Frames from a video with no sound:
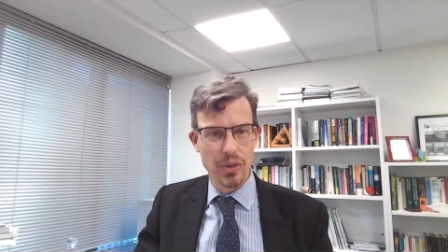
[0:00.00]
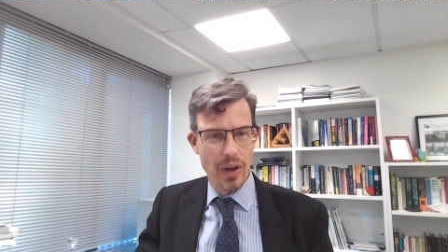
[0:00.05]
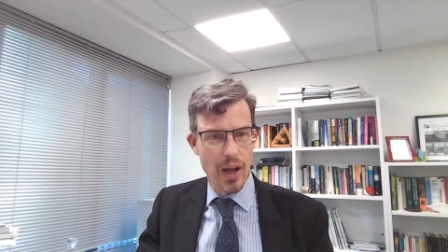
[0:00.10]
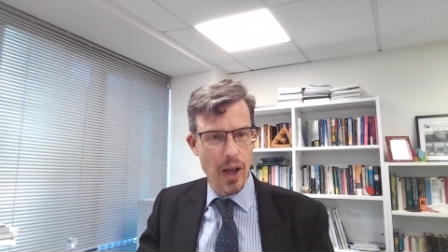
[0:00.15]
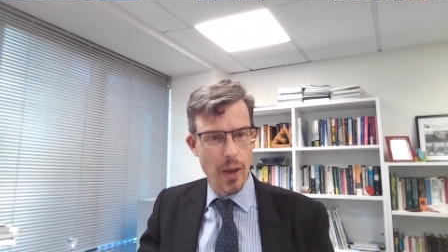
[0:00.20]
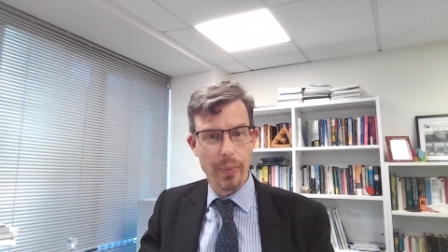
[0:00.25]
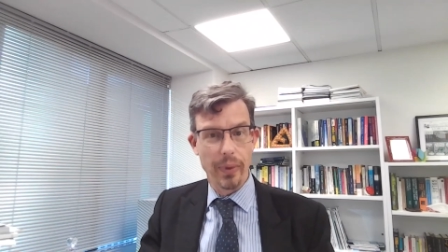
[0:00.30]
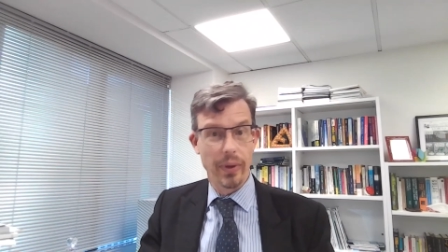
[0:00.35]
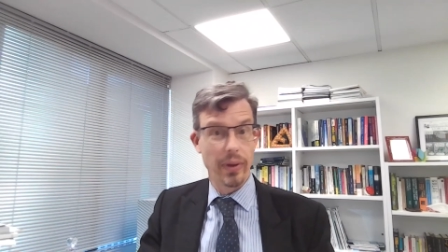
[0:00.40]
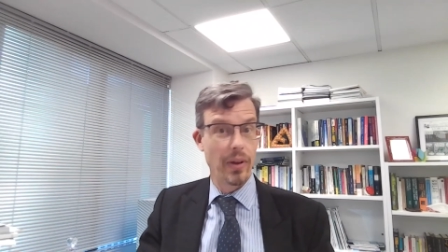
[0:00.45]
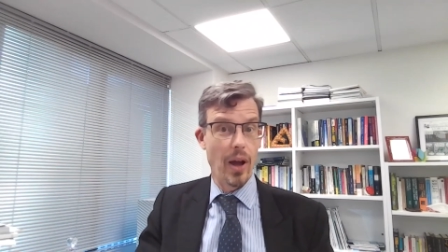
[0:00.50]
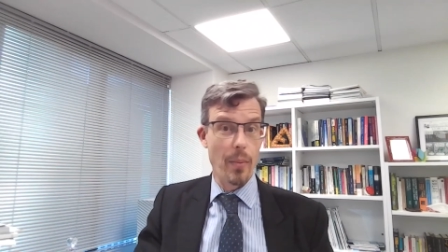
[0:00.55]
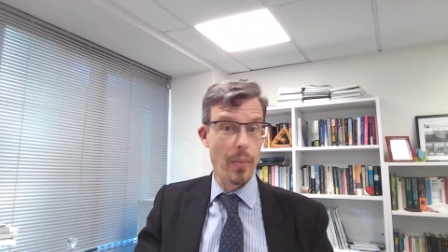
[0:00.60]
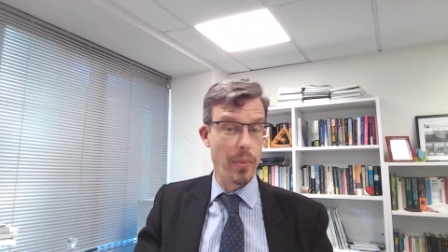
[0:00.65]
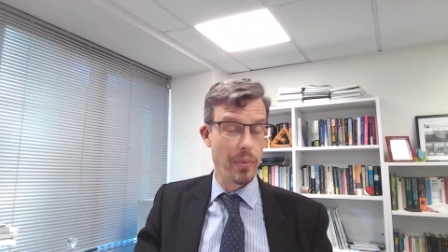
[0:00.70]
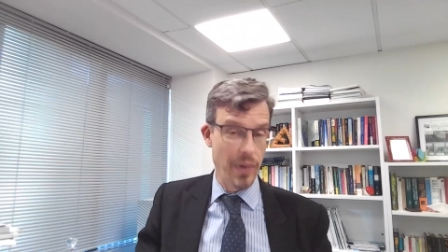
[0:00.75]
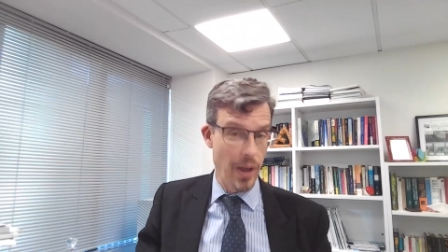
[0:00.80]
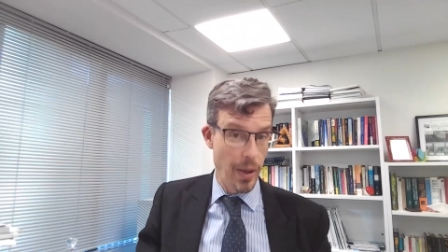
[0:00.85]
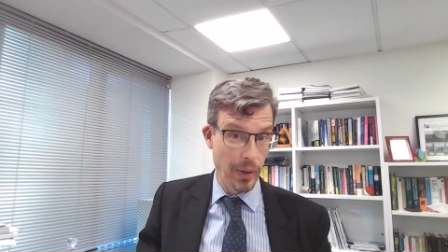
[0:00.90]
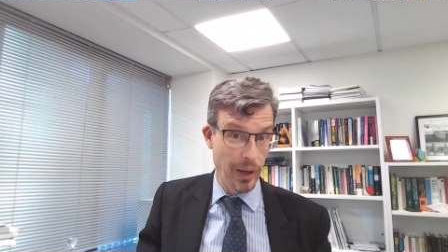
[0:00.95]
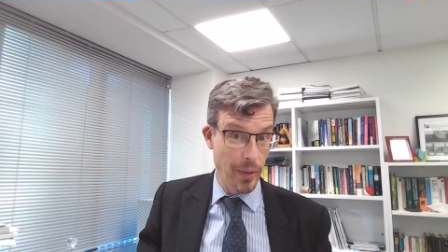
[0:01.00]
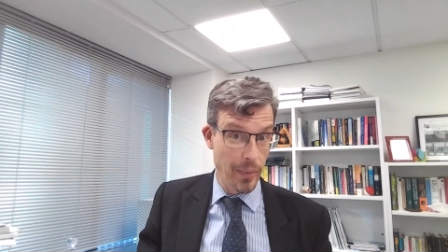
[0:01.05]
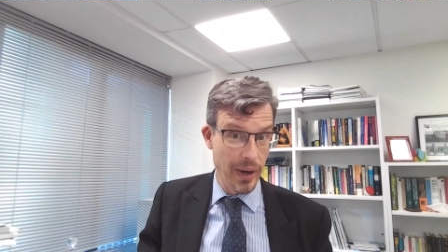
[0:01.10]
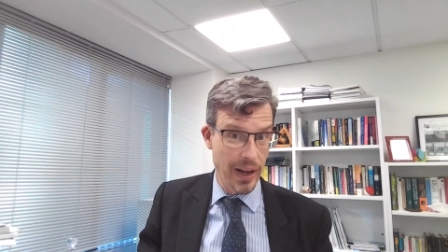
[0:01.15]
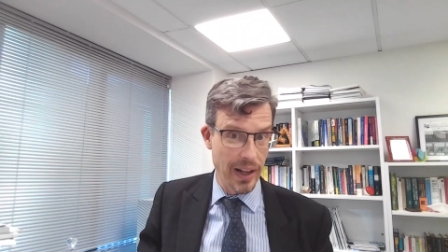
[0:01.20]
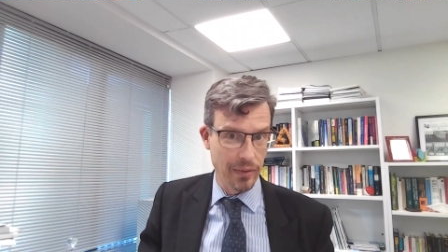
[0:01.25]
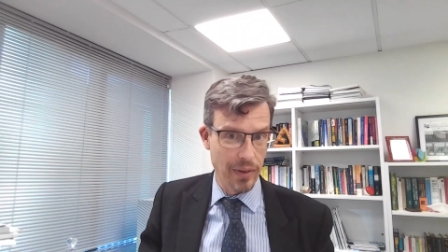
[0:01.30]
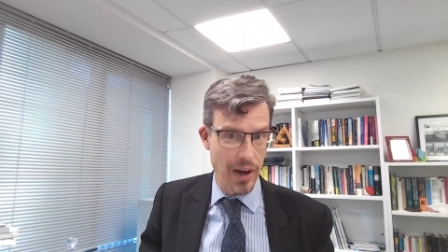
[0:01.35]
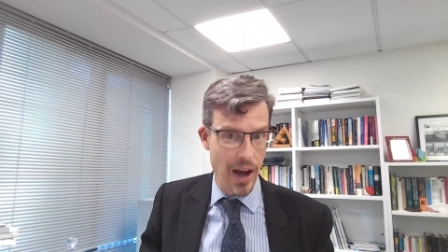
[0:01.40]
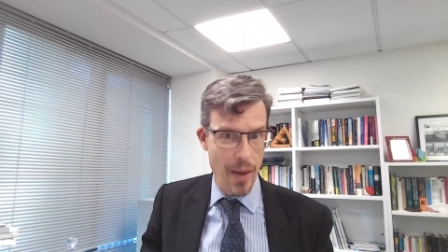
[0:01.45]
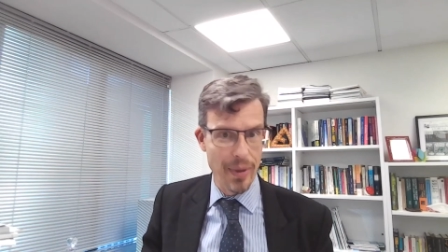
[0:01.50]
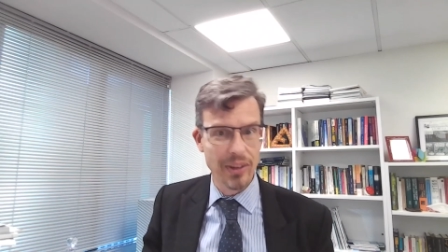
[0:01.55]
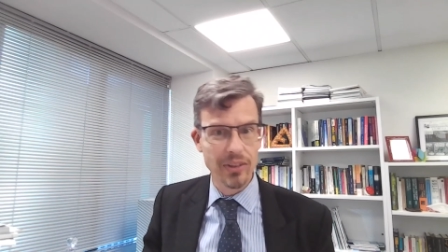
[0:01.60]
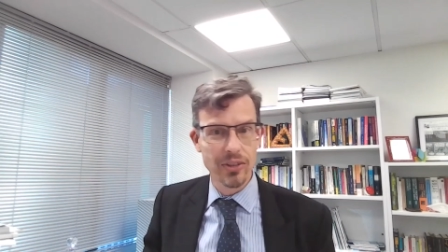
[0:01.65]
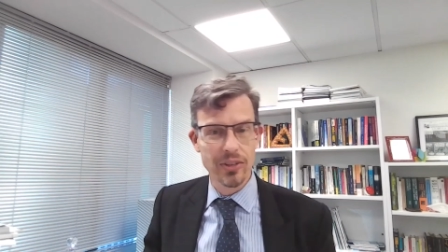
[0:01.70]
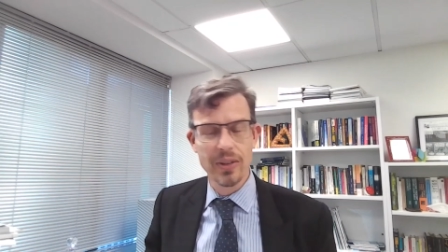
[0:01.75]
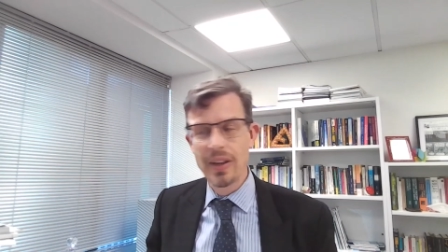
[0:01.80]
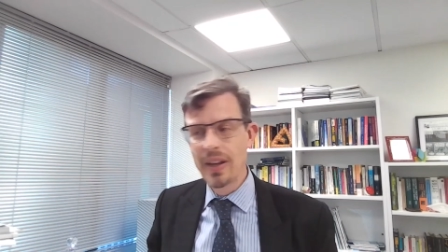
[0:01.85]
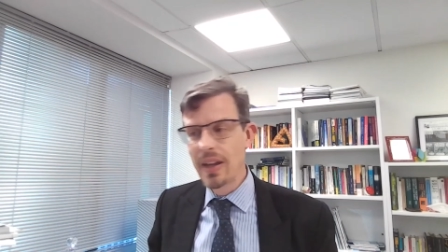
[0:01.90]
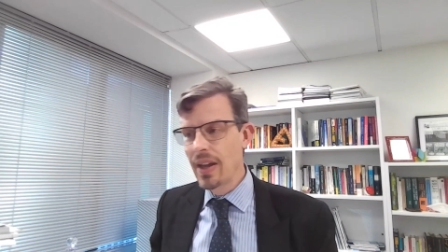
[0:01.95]
to help eliminate
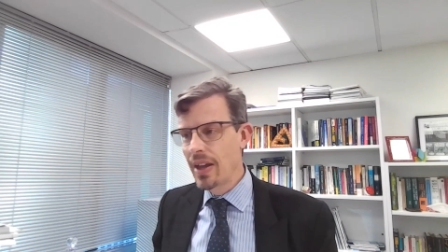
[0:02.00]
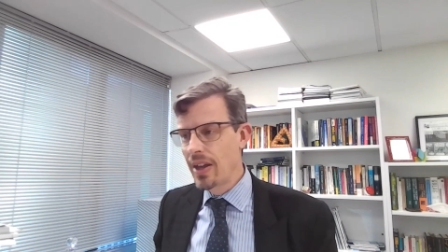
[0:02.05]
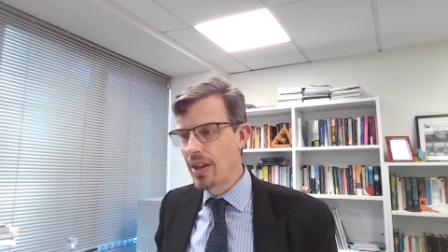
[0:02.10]
rabbits.